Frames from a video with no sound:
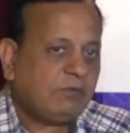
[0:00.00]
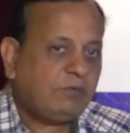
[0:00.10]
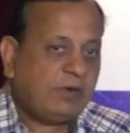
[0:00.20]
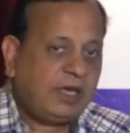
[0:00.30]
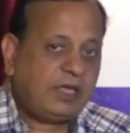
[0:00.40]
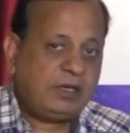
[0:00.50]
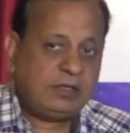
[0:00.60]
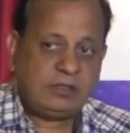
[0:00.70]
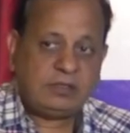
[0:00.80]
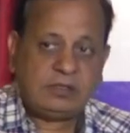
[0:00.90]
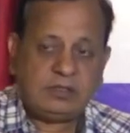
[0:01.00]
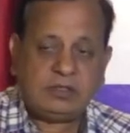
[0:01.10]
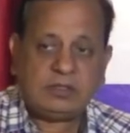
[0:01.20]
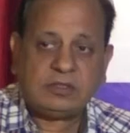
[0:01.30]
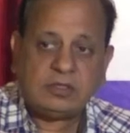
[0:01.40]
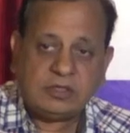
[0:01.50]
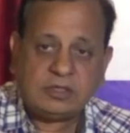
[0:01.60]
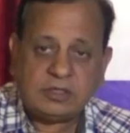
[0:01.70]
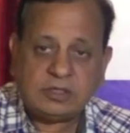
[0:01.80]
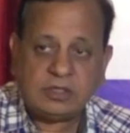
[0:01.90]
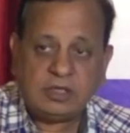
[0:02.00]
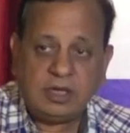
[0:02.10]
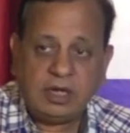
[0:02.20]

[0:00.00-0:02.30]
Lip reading: where the